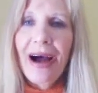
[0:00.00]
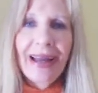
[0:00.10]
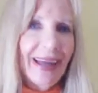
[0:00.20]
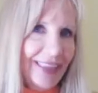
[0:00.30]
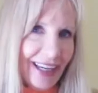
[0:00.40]
I
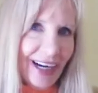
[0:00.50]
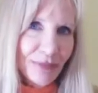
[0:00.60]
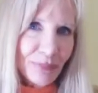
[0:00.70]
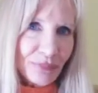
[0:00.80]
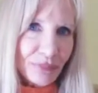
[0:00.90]
get
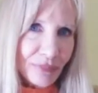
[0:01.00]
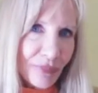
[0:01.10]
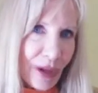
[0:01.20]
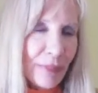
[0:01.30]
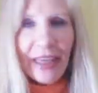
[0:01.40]
that,
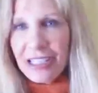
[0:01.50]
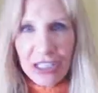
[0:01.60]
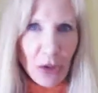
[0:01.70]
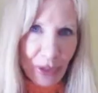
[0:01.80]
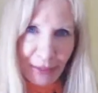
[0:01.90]
but that's
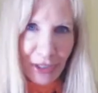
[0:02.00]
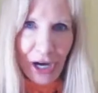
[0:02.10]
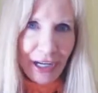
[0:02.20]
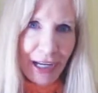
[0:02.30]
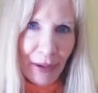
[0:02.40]
not what I'm
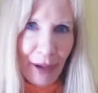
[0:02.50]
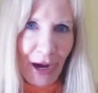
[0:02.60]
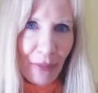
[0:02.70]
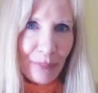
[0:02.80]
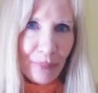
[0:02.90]
talking about.